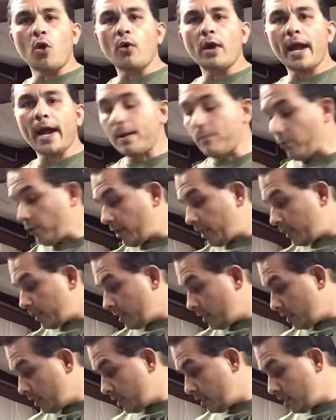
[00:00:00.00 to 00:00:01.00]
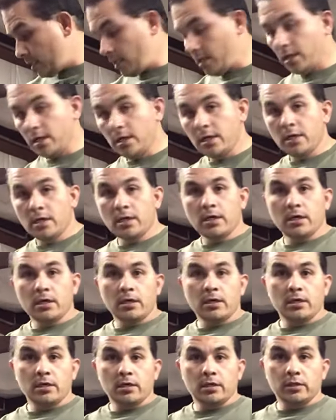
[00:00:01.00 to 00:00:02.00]
hammer it.
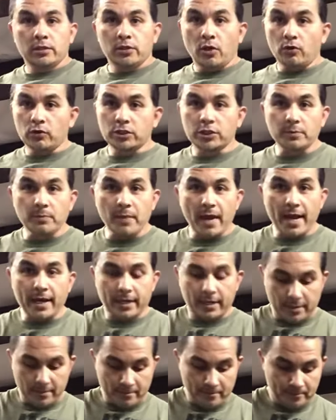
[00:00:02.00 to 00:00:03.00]
Don't smack it.